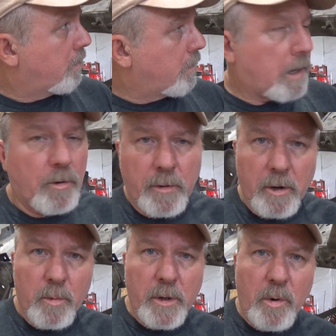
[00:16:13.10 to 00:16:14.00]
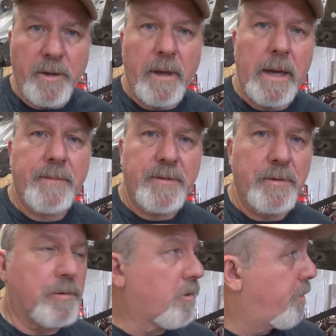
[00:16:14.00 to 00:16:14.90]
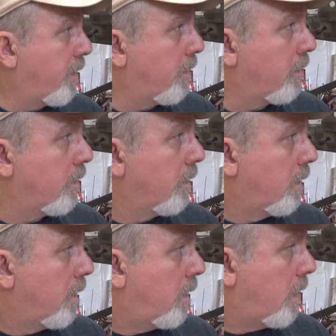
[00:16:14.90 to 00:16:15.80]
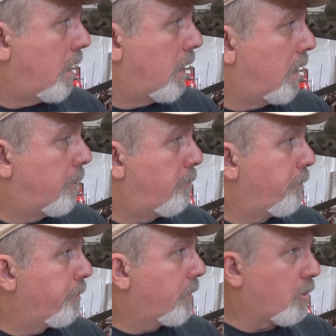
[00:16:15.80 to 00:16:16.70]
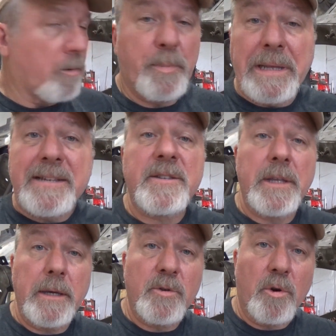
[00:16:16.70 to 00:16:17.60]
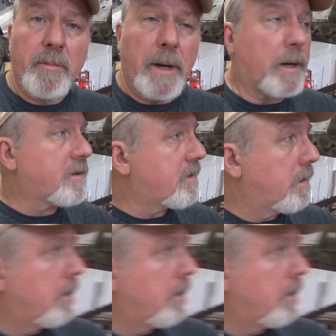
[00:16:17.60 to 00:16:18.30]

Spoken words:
not only are we going to have to repair or replace the torque box